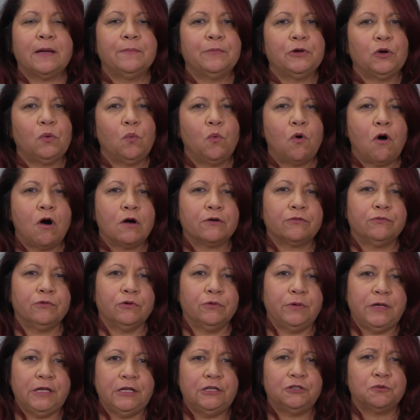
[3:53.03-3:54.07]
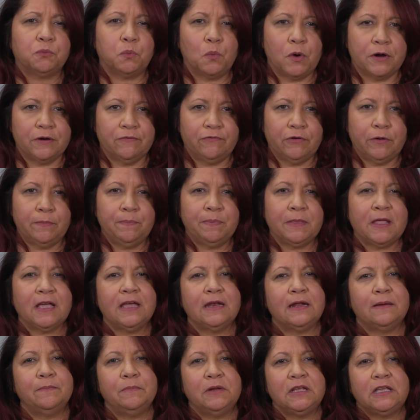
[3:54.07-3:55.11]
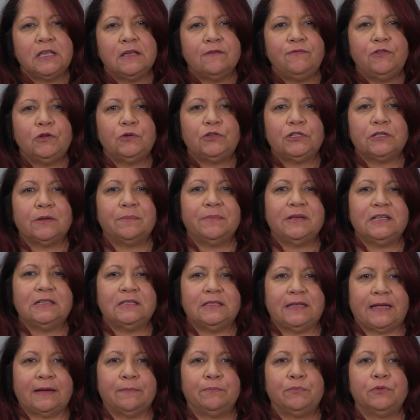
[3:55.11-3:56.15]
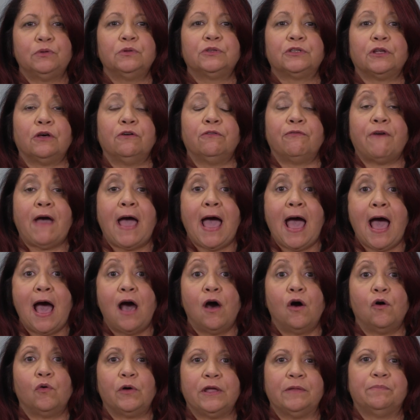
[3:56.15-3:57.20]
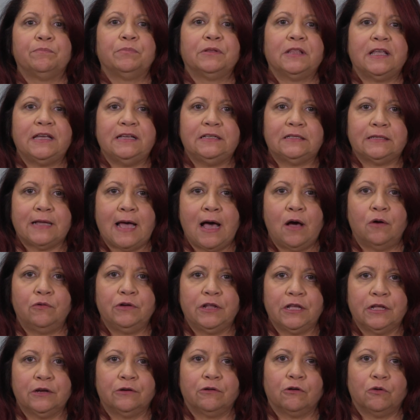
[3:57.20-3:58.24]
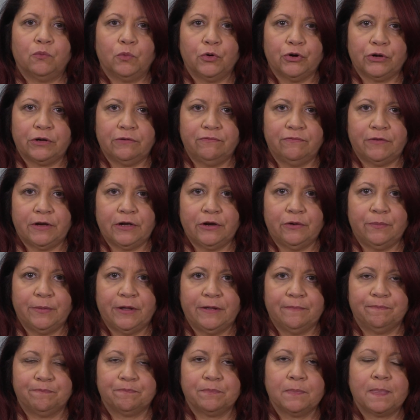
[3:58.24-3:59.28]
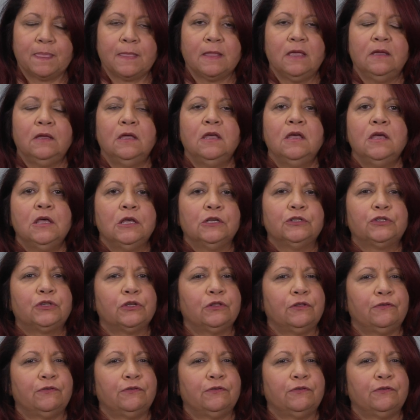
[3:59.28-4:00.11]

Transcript: I'm going to walk through each one of them, and I'm going to give you some examples of how it plays out in our work environment. So